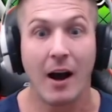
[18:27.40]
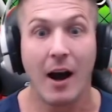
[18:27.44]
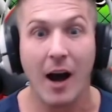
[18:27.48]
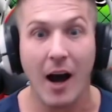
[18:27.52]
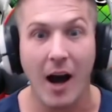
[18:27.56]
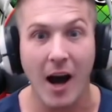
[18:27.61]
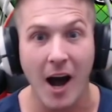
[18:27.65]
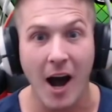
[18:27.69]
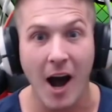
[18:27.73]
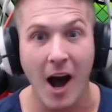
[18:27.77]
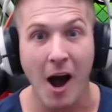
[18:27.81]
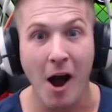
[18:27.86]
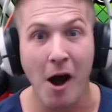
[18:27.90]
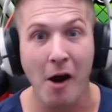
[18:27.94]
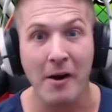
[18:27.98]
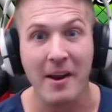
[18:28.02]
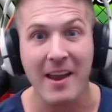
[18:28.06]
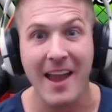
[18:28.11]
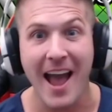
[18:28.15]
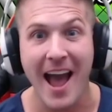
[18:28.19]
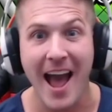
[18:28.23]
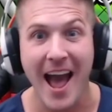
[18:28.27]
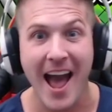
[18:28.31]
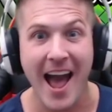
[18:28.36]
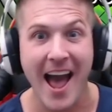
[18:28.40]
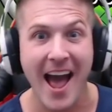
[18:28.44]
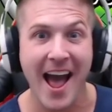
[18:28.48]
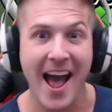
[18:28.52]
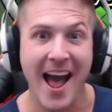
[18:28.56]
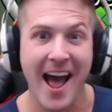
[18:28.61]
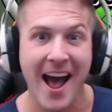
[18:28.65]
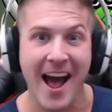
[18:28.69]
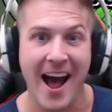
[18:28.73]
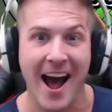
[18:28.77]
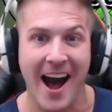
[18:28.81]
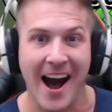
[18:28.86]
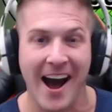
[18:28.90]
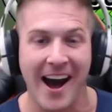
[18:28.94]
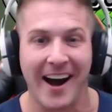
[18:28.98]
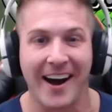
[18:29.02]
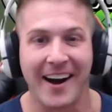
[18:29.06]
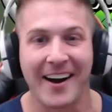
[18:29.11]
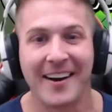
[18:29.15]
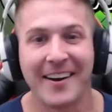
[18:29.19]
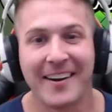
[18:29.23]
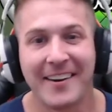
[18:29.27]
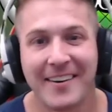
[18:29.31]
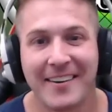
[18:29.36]
Oh yeah!
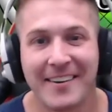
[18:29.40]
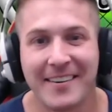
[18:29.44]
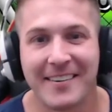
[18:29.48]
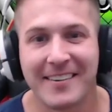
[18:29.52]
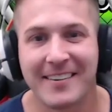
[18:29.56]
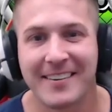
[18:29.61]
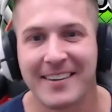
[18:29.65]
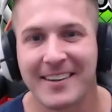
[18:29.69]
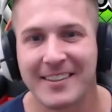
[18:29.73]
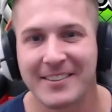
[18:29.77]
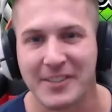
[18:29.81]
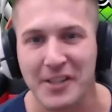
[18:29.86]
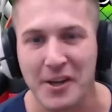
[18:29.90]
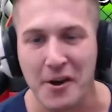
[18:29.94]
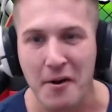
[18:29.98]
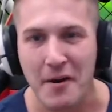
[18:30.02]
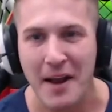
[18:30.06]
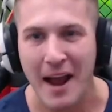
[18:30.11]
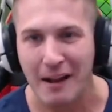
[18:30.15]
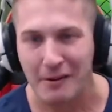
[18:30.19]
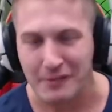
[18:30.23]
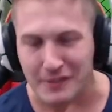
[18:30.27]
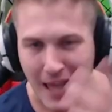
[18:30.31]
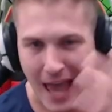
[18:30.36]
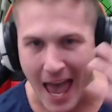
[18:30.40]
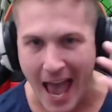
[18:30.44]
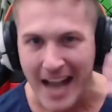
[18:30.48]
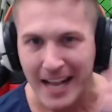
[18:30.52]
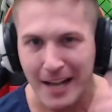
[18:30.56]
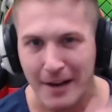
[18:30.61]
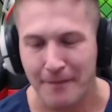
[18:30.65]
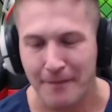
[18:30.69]
Dude, I'll take a